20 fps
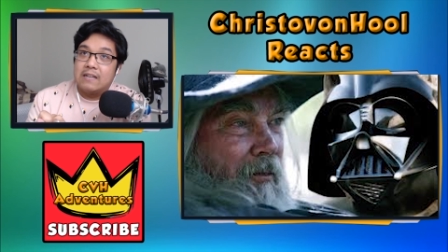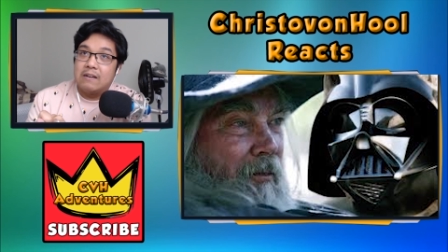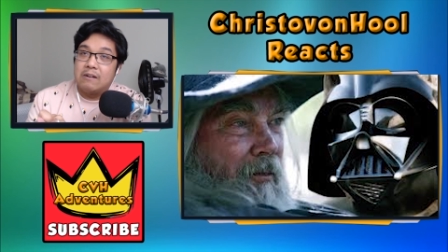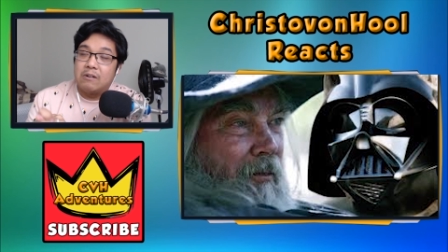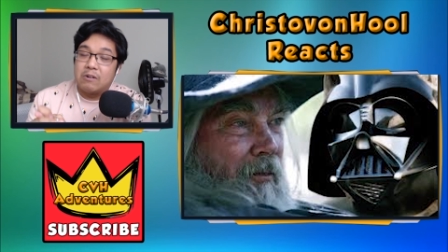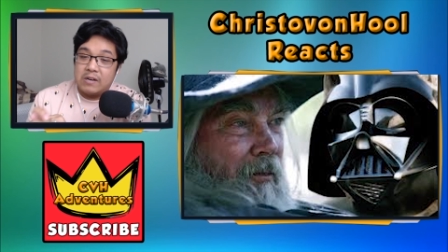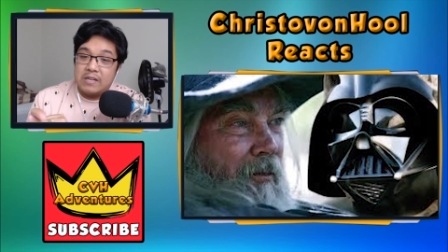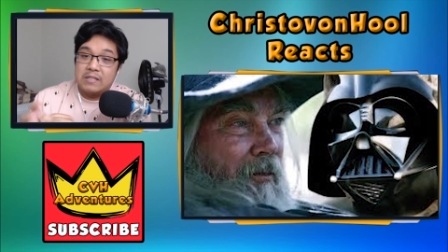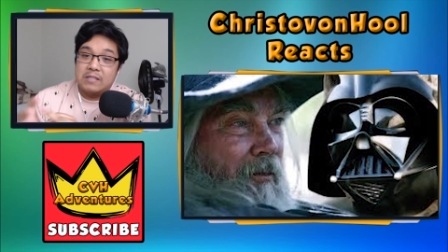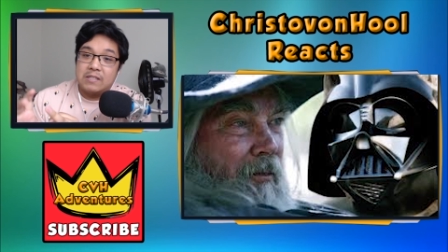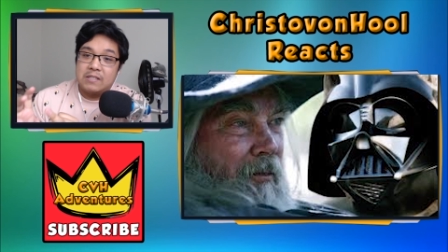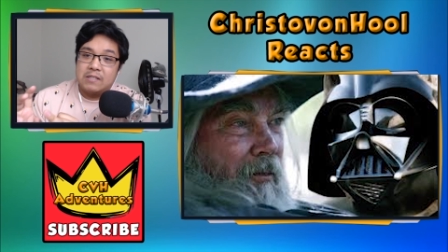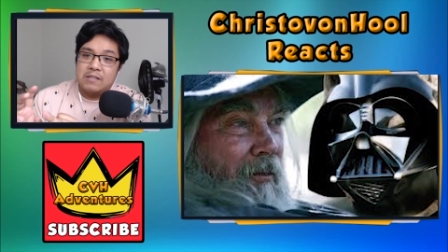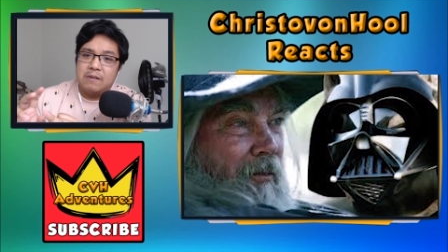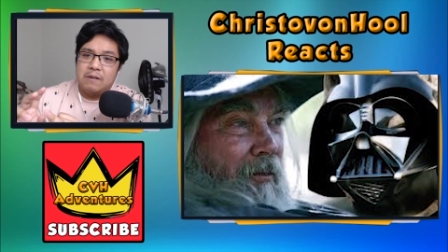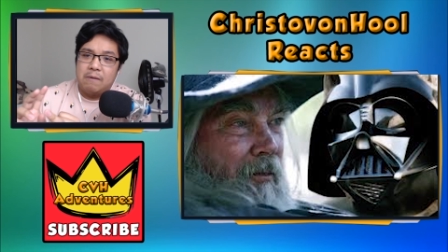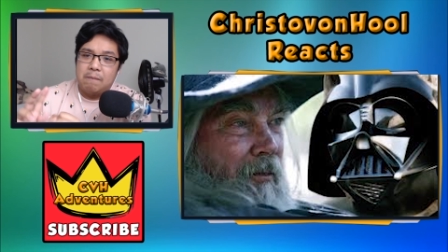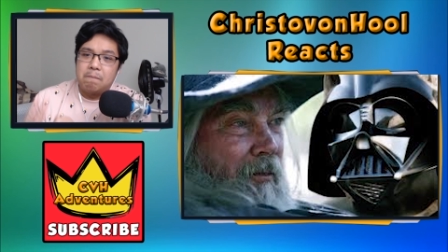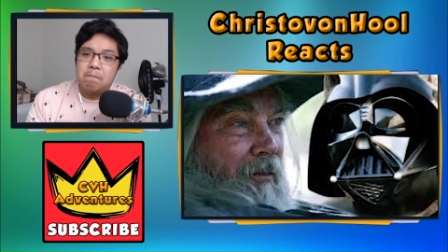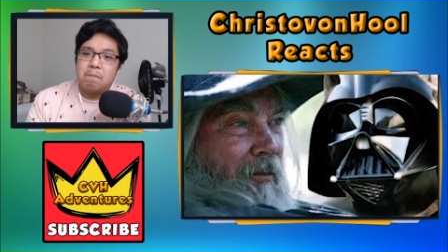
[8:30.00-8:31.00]
or is
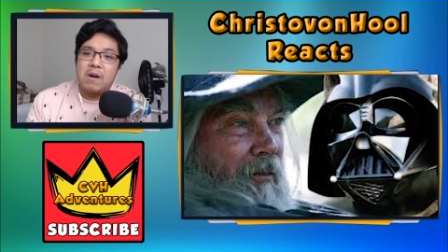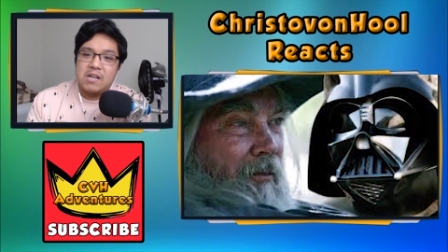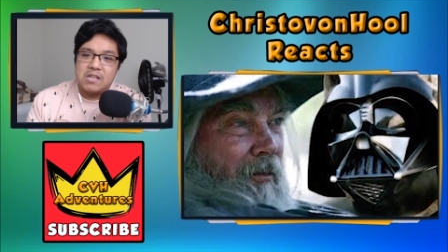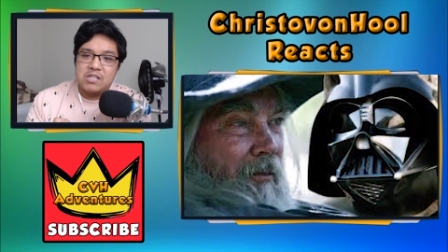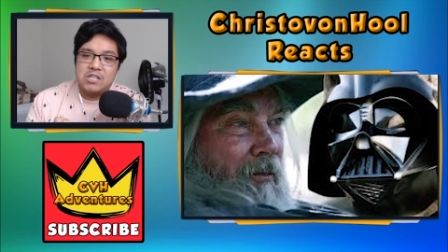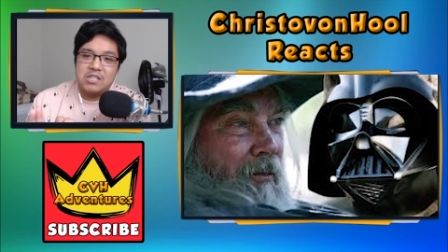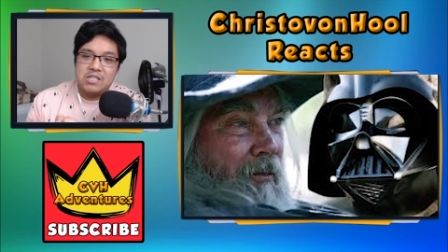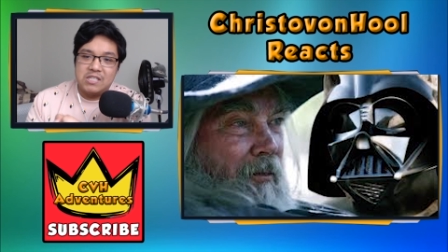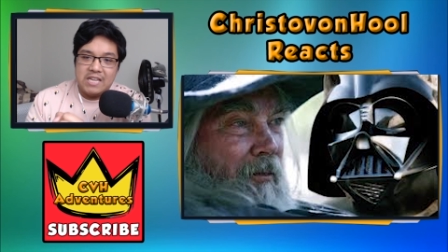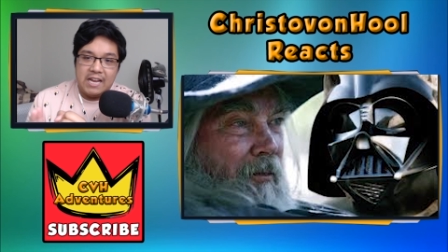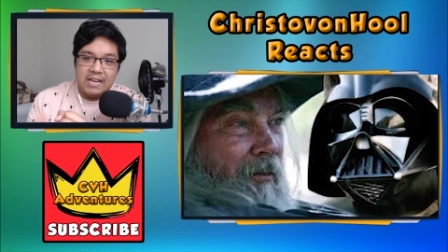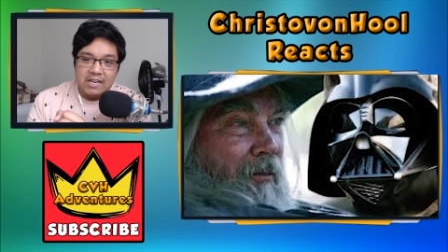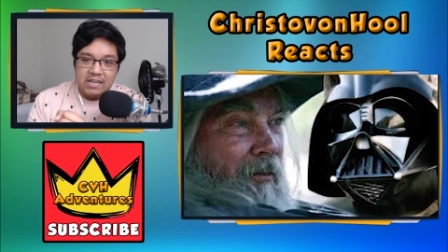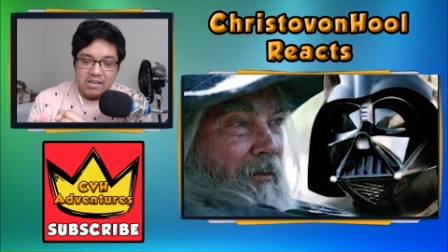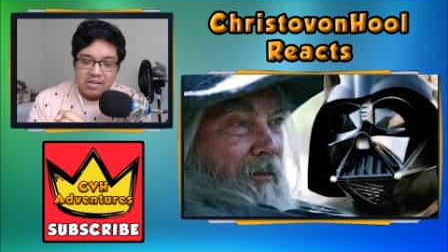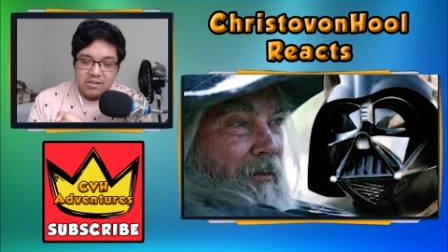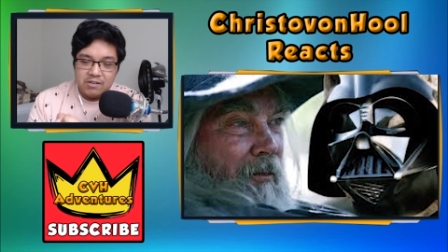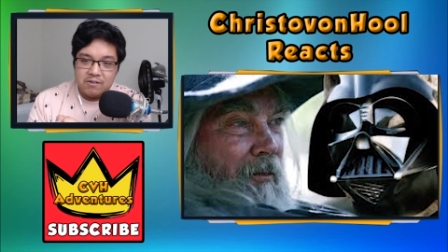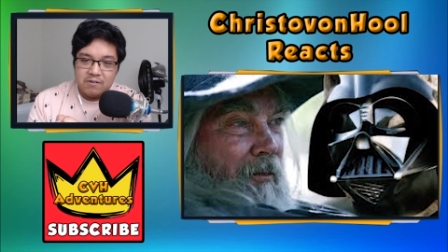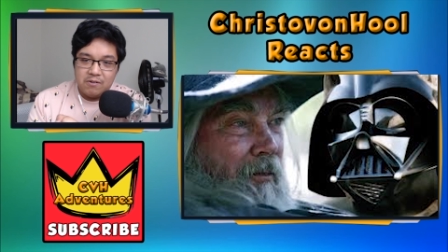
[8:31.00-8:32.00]
much
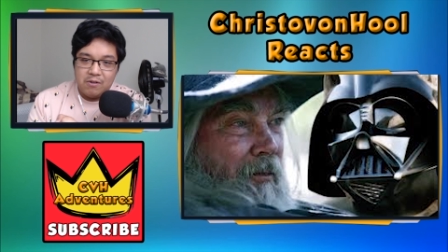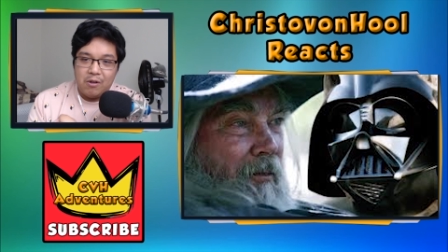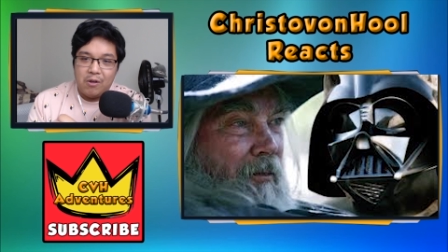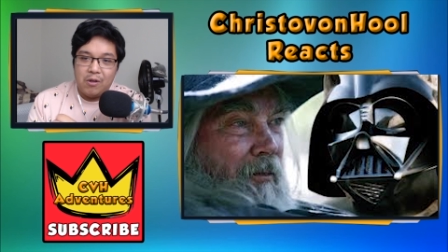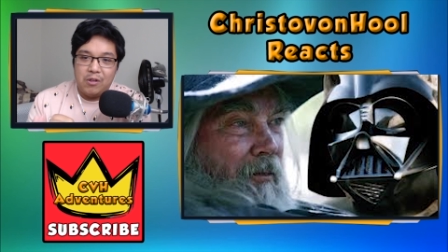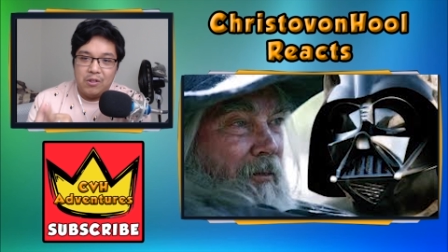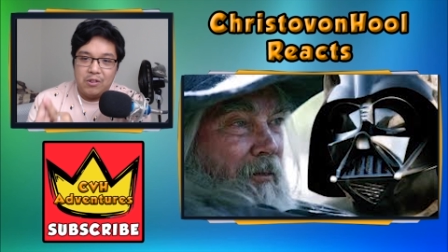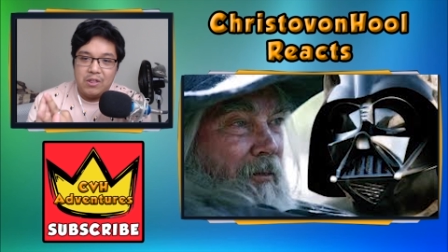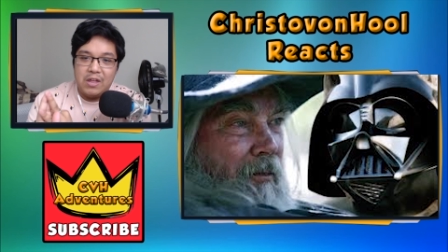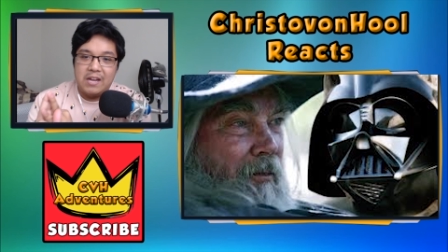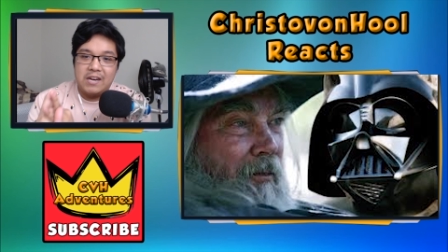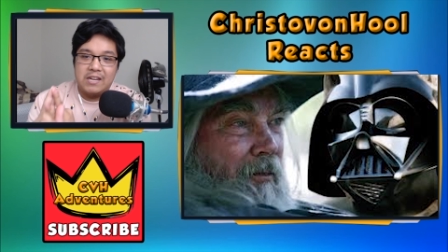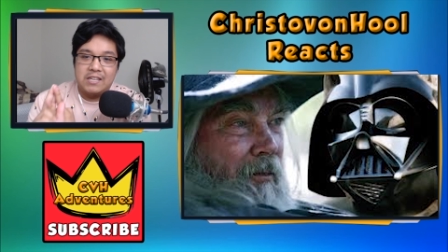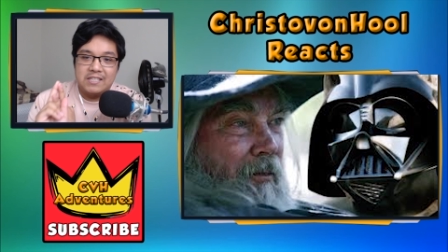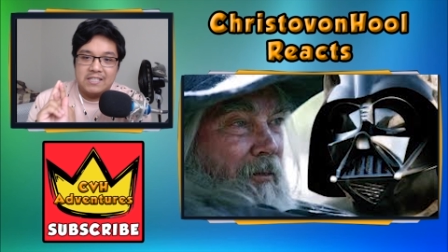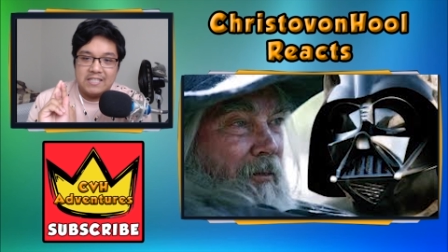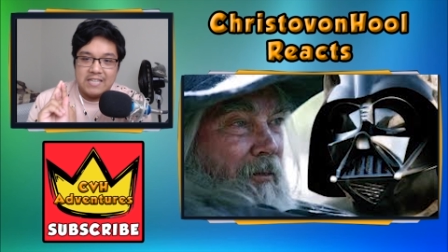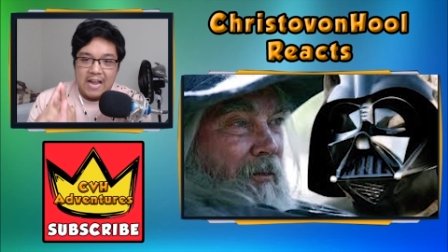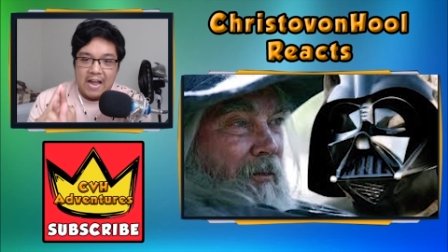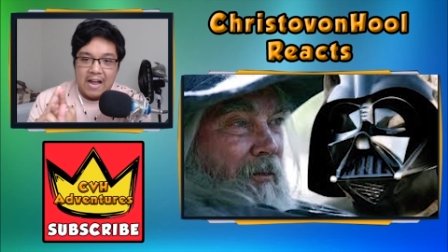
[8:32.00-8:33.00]
deadlier than a
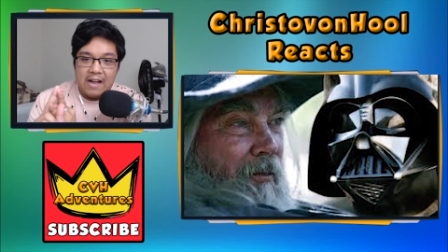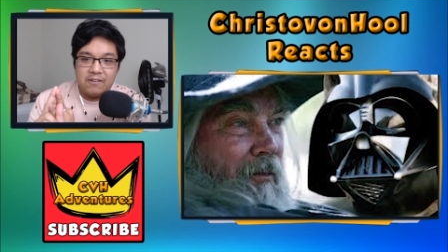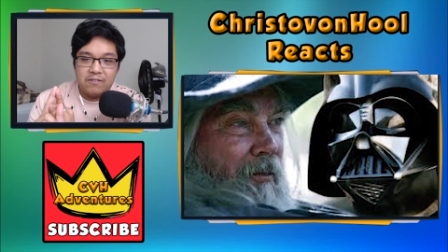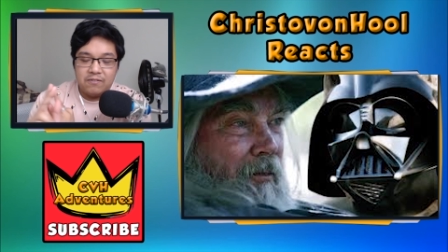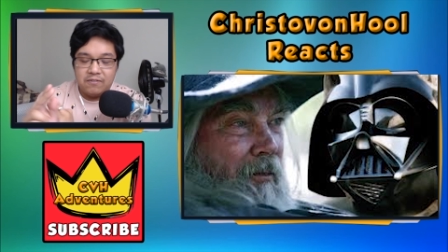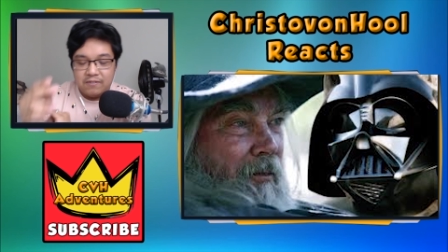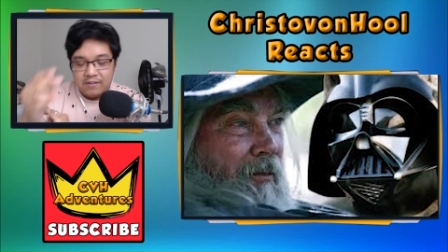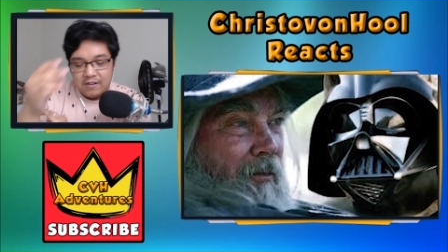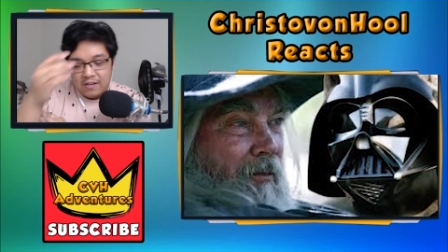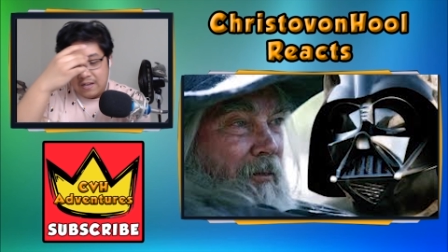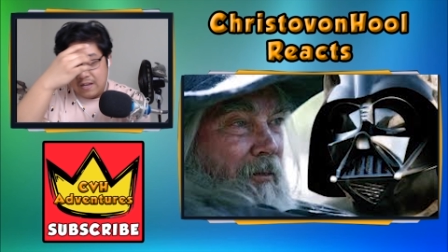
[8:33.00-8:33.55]
staff,